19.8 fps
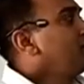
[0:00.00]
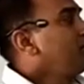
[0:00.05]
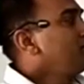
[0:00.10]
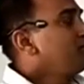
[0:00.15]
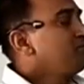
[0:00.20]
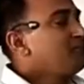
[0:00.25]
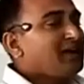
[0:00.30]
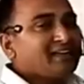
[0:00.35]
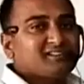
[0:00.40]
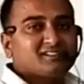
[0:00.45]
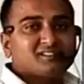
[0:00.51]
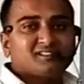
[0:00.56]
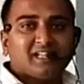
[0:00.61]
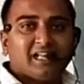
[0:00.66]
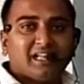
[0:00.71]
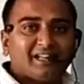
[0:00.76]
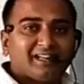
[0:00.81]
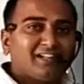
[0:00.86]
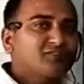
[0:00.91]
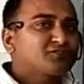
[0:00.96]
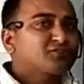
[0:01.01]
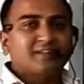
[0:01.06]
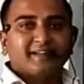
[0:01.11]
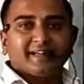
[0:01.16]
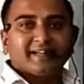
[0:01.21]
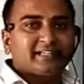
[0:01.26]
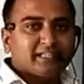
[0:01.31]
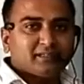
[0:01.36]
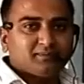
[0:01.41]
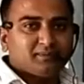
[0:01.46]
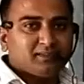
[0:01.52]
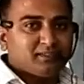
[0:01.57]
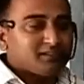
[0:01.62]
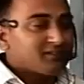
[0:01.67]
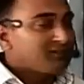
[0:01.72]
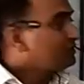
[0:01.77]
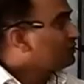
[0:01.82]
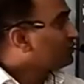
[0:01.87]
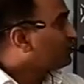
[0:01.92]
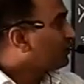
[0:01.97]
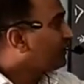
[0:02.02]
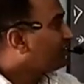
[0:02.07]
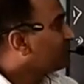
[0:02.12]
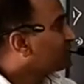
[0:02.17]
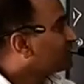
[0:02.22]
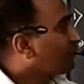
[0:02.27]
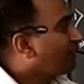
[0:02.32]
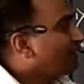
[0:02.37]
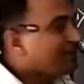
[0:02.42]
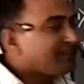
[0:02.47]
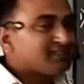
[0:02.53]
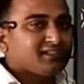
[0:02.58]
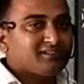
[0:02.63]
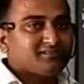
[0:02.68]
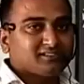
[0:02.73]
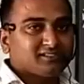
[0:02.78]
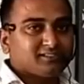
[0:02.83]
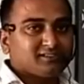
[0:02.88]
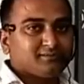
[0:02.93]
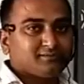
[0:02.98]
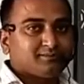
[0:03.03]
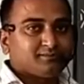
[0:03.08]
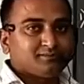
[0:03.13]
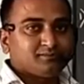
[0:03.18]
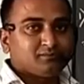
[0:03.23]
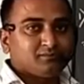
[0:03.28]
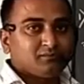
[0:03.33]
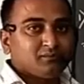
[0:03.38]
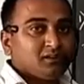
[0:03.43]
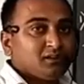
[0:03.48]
manager salary also get doubled. So it is 20,000.